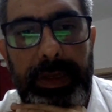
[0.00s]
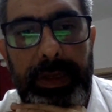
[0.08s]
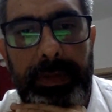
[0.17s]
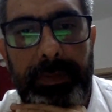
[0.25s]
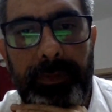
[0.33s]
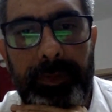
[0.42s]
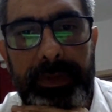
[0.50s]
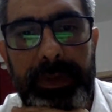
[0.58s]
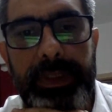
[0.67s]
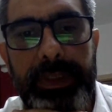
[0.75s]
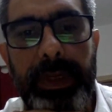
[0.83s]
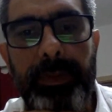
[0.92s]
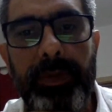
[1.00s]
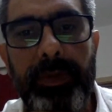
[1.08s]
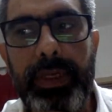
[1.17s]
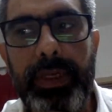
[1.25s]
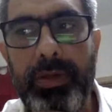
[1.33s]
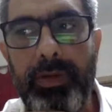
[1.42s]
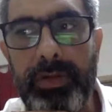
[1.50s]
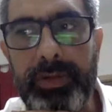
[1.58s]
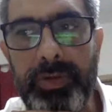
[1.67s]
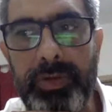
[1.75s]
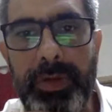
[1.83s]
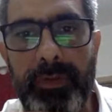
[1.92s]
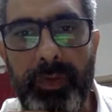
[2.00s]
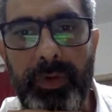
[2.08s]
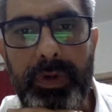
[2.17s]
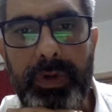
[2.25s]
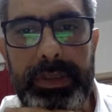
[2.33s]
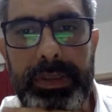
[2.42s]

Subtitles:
Armed Forces Tribunal can also invoke